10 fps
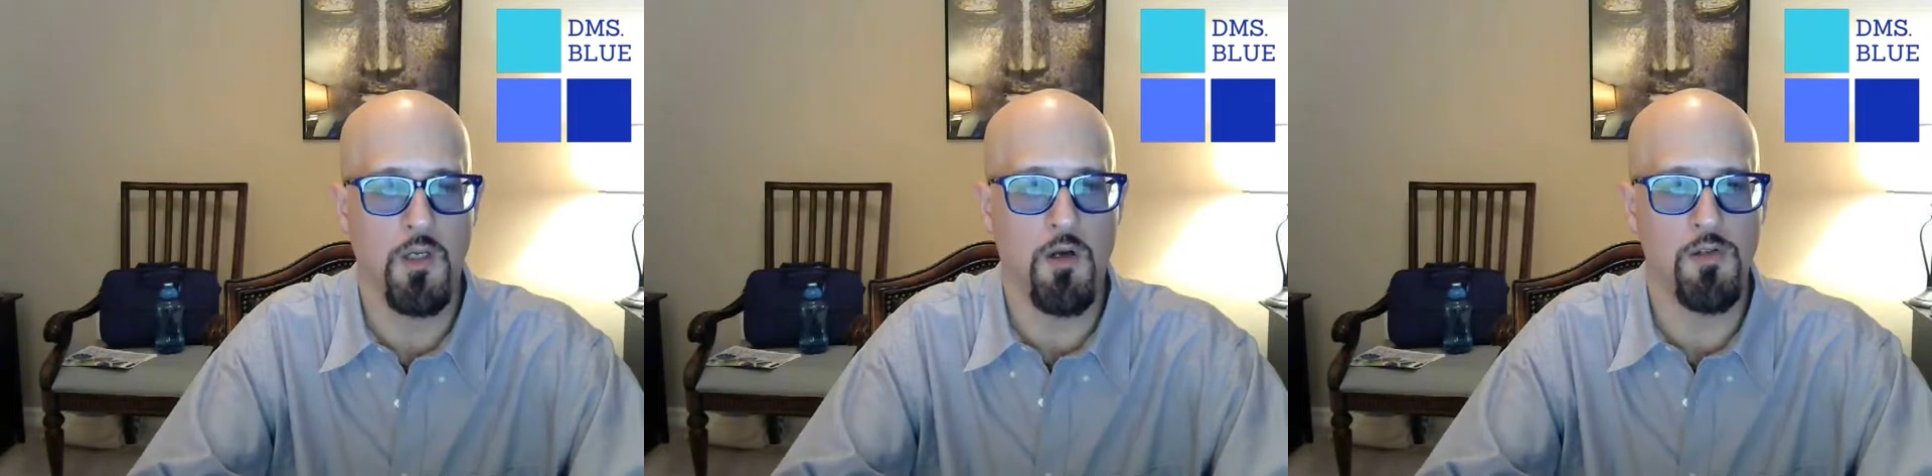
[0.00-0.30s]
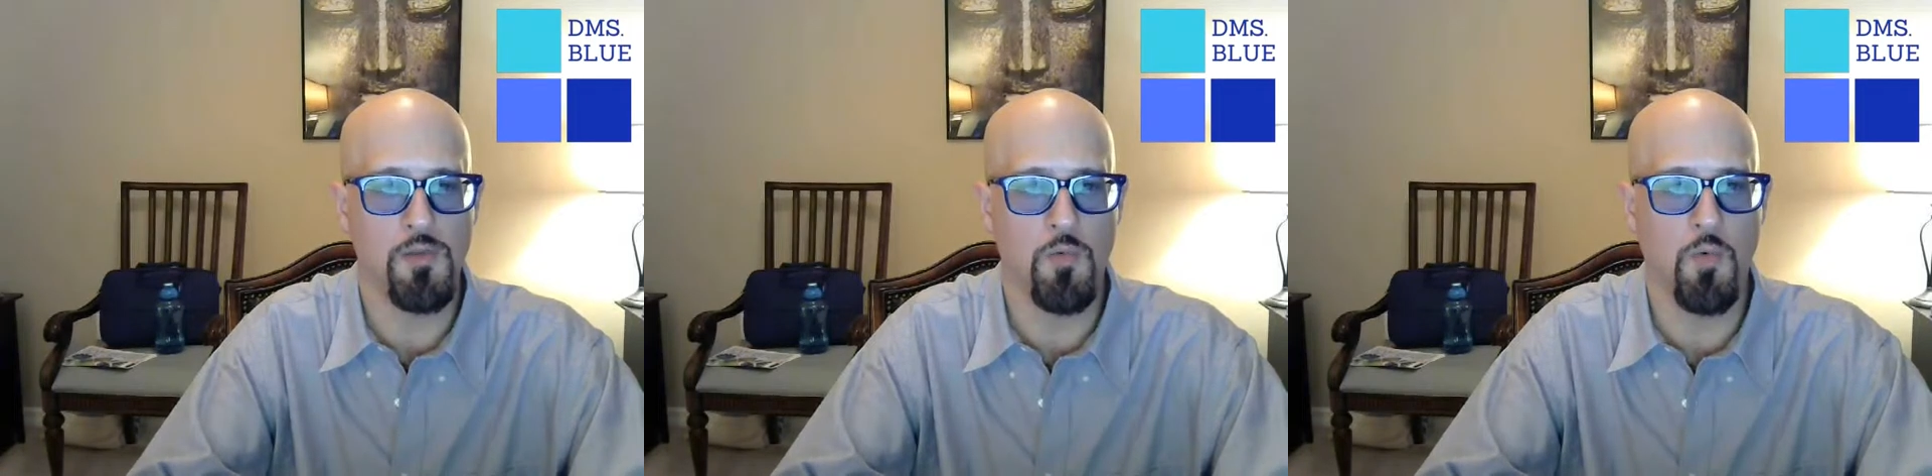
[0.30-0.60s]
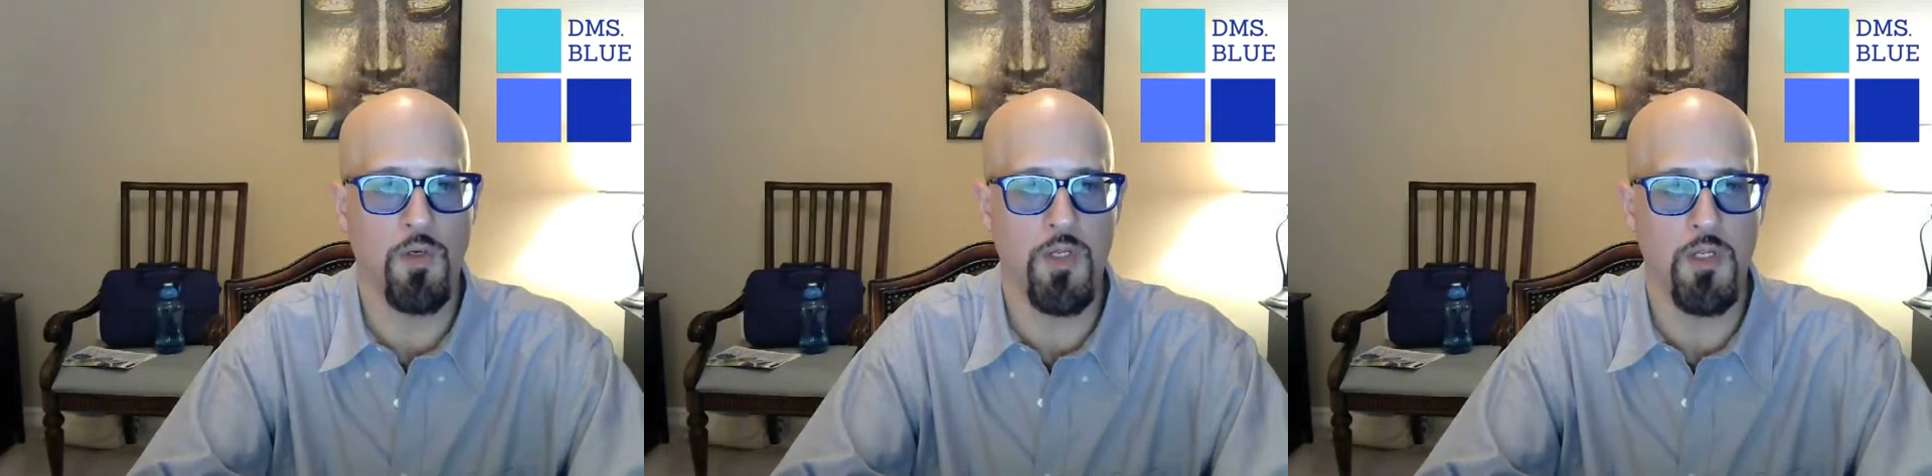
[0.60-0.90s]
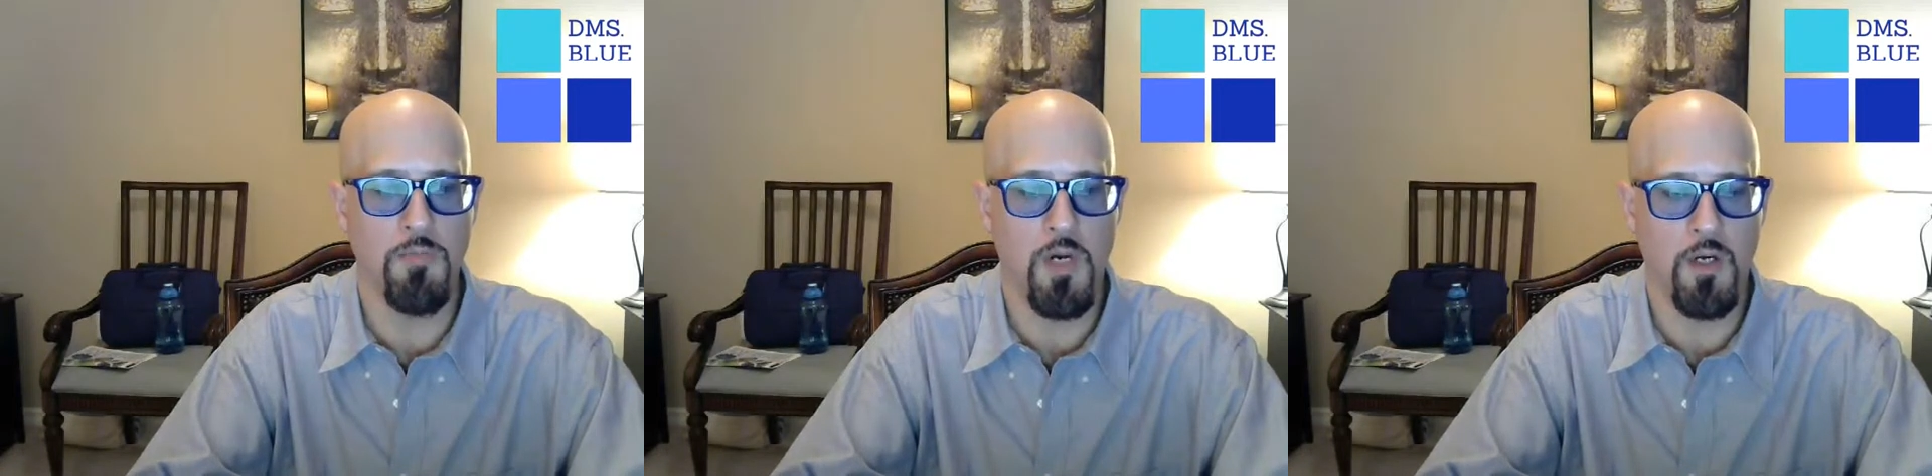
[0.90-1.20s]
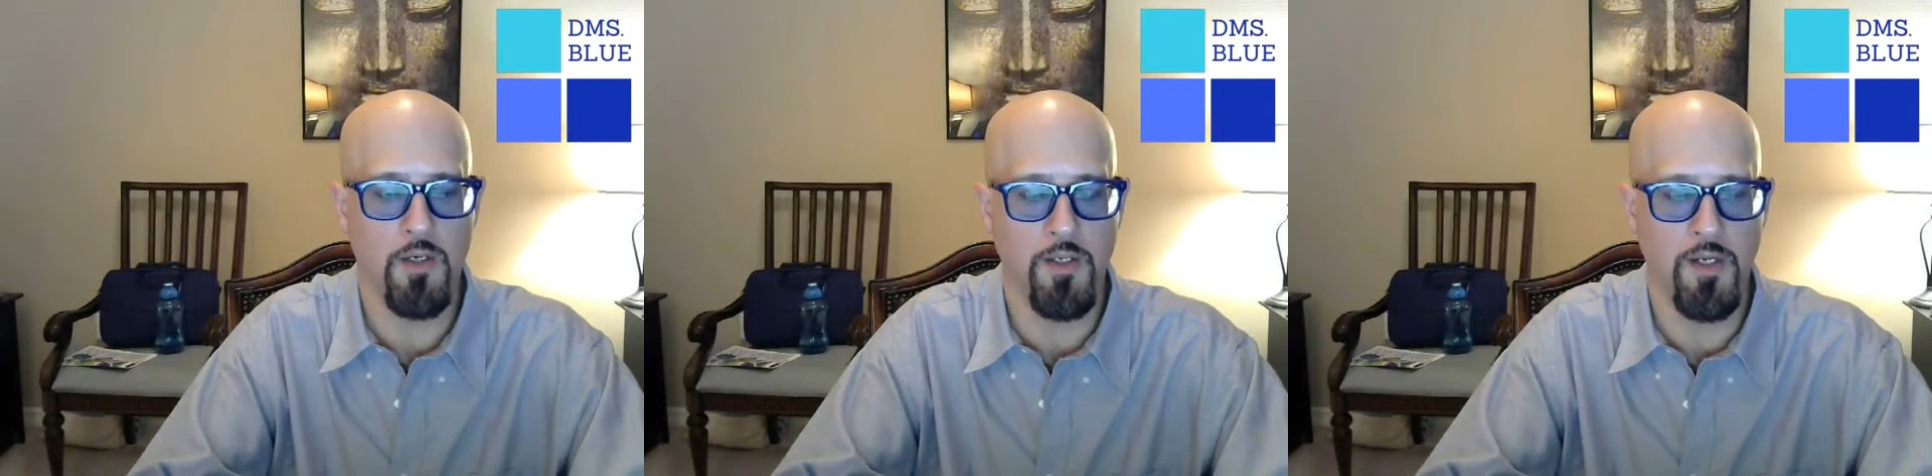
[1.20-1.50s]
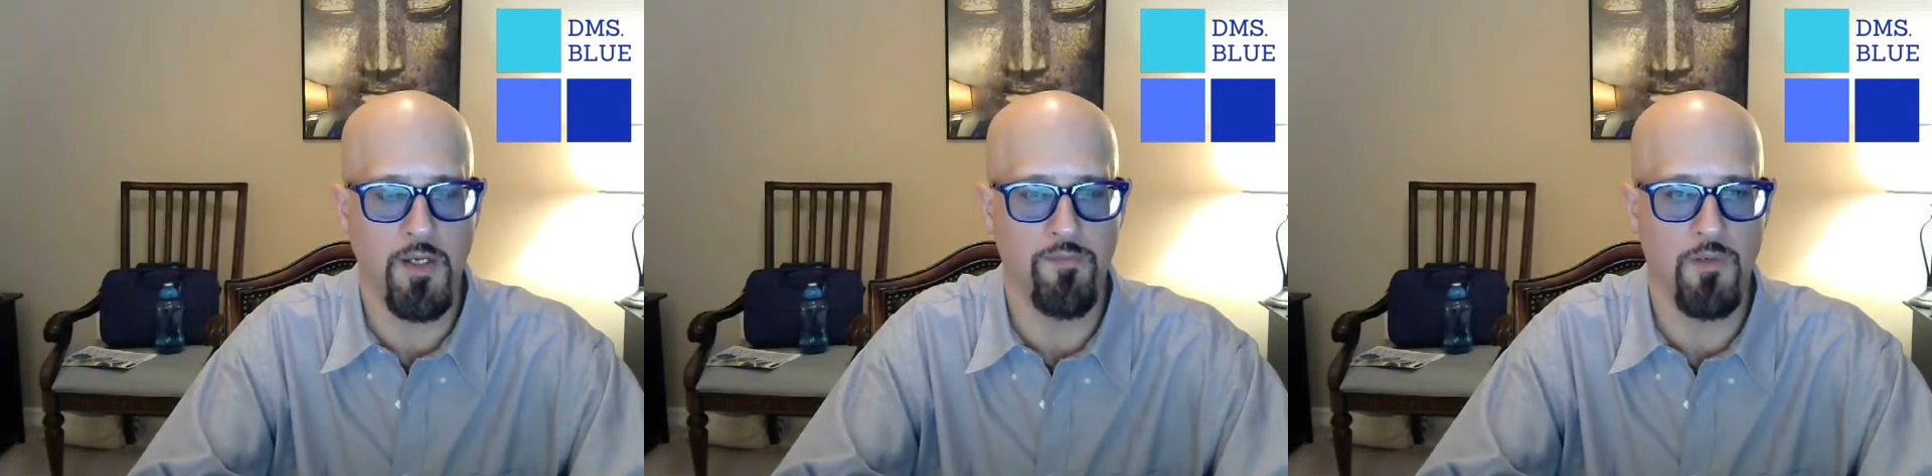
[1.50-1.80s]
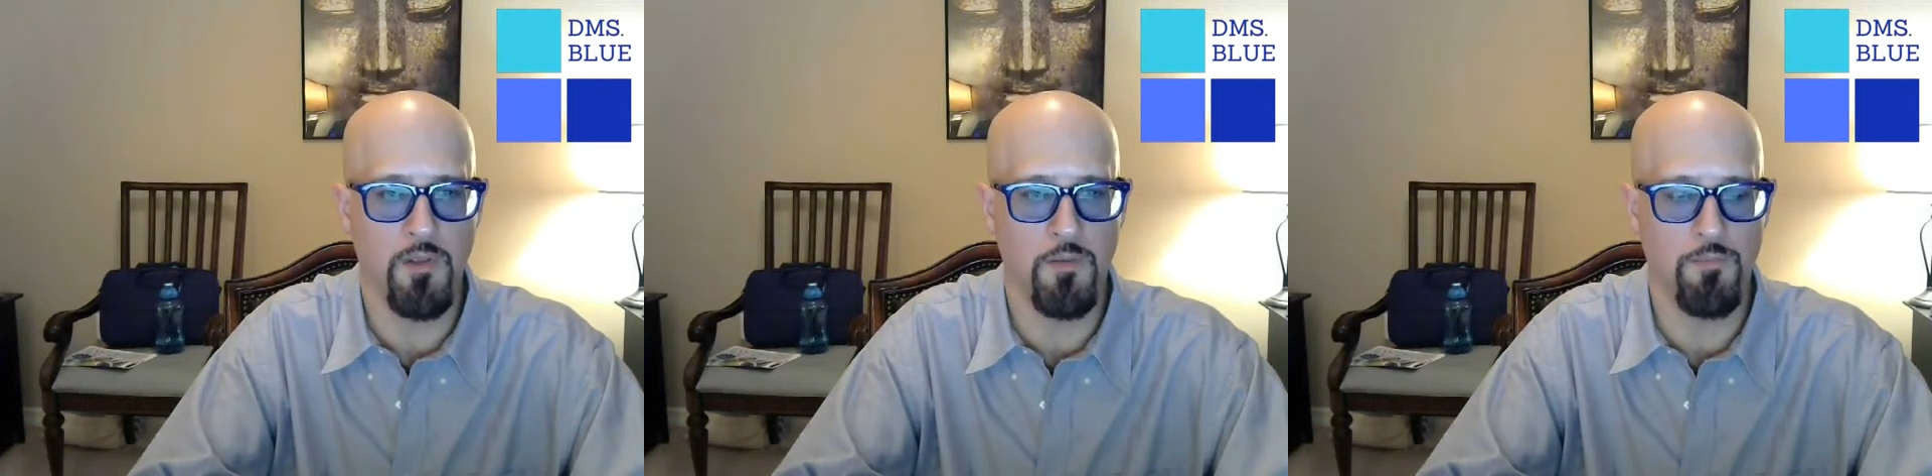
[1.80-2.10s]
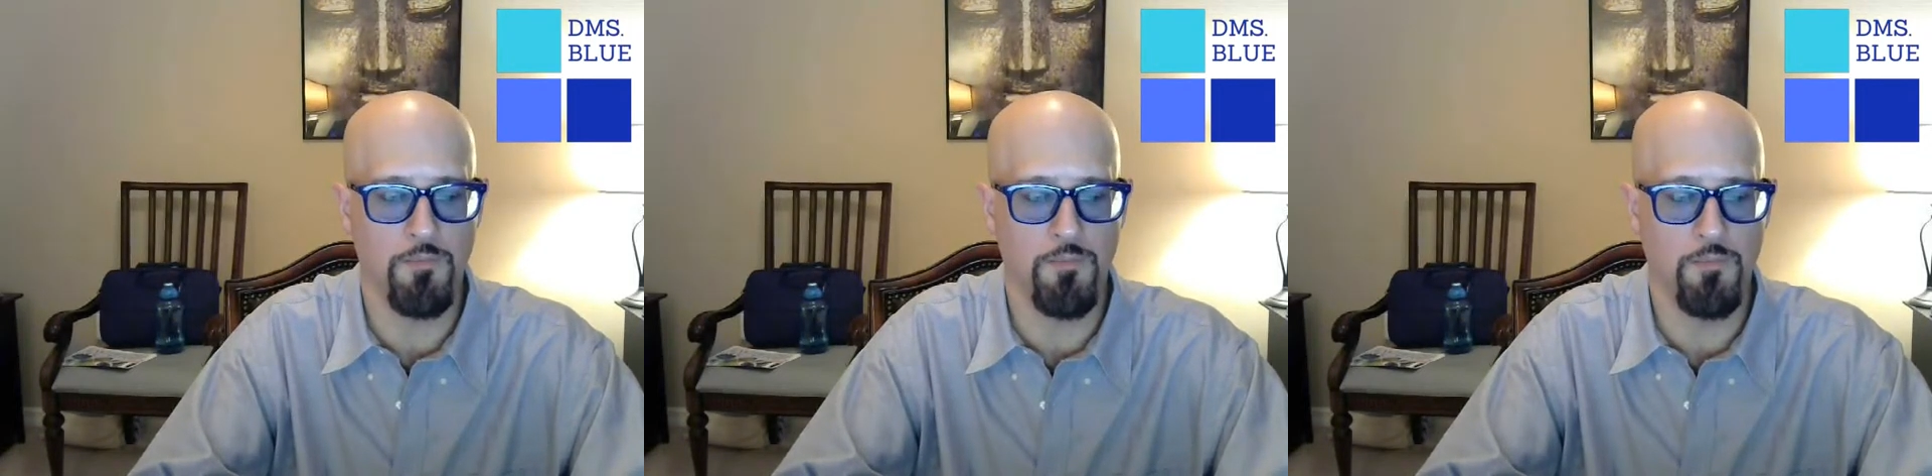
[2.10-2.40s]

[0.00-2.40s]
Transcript: also working in marketing for